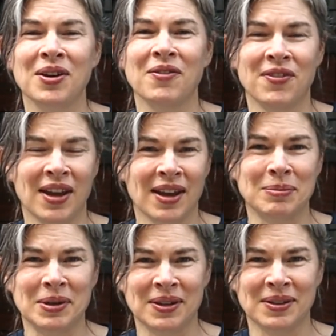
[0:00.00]
van
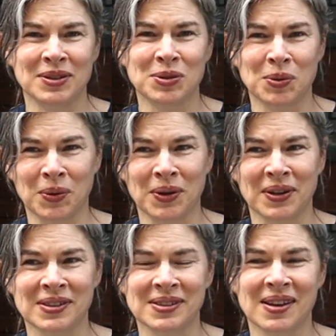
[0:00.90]
build
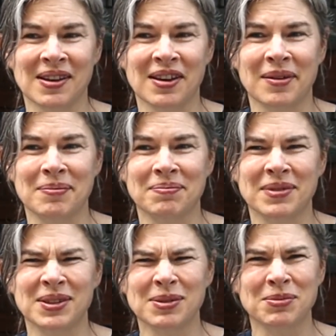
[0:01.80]
tours.
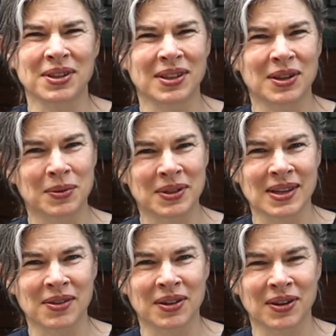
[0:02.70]
There's some really good ones
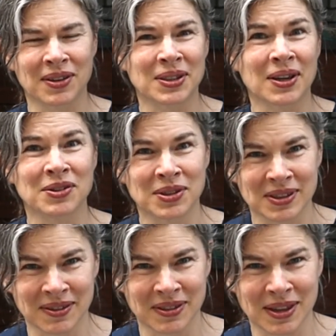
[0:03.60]
out there. There's
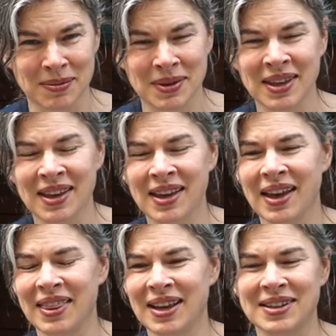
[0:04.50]
hundreds of them,
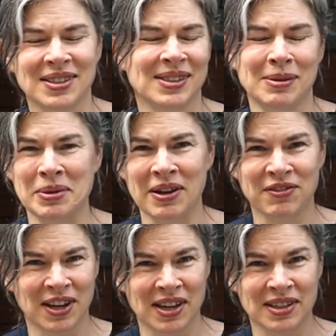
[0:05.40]
and they just seem
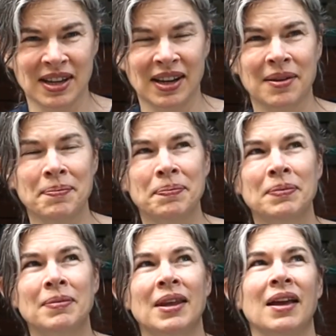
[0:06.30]
never ending.
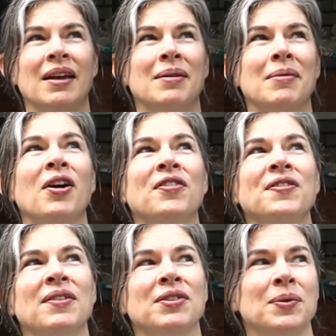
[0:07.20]
Our
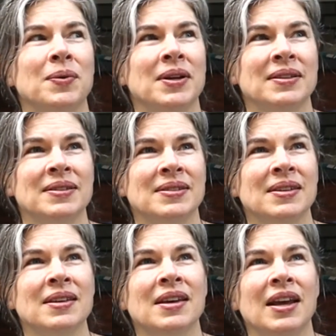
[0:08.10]
favorite ones
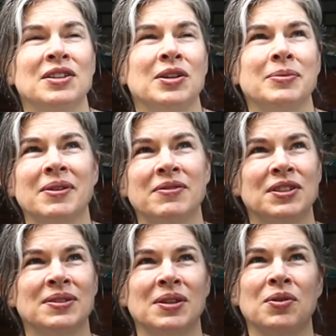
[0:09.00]
in terms of
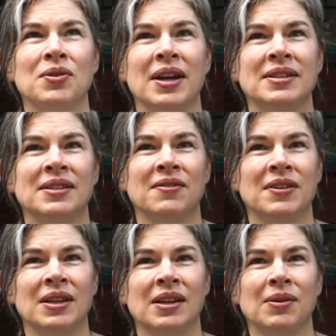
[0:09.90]
just the
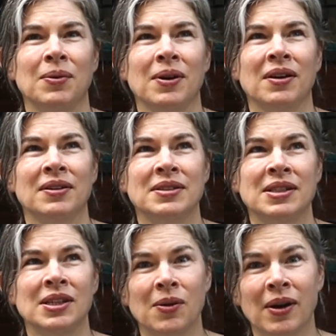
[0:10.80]
creativity were
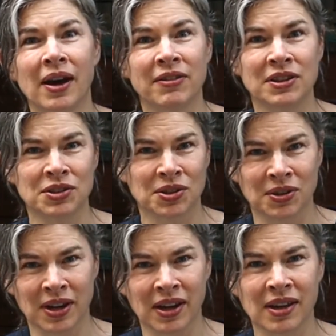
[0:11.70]
Tio
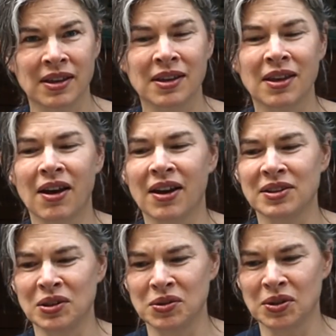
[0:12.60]
Aventura on
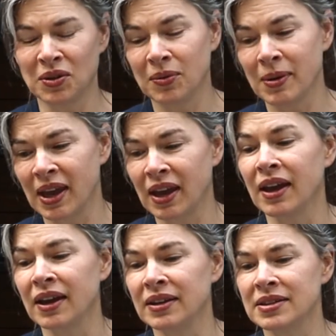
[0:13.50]
YouTube
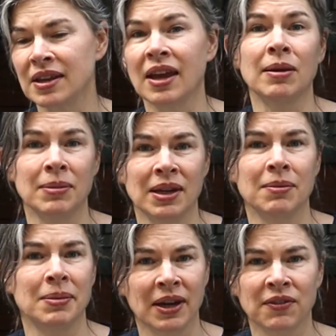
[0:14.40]
and Eamon
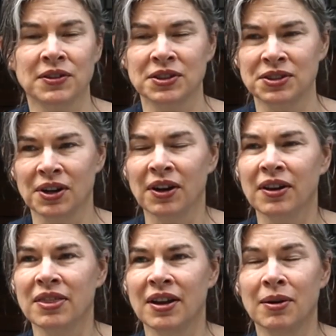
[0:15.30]
and Bec for
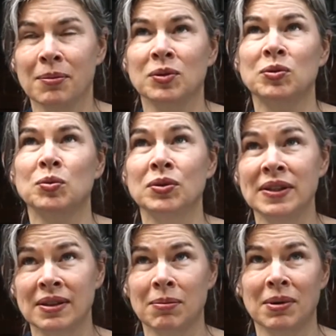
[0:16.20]
sure. Their most
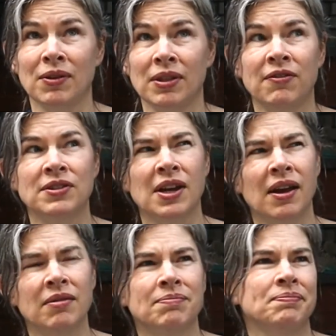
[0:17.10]
recent build, they've
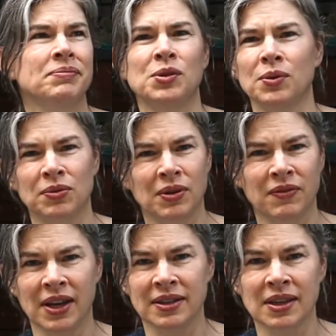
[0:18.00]
done 2 or 3
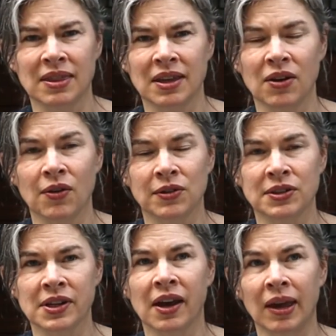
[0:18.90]
vans I think over
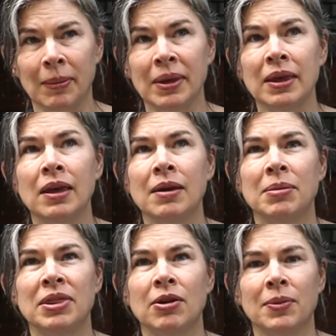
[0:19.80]
time,
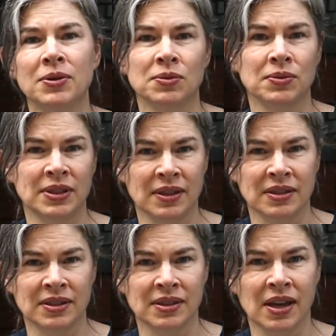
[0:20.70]
but their most recent
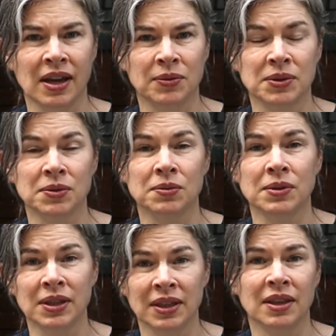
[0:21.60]
design was
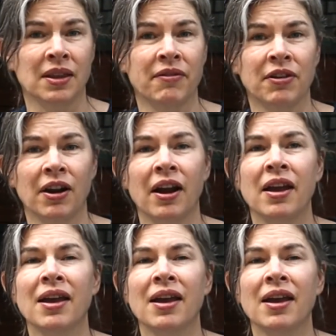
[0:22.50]
really clever.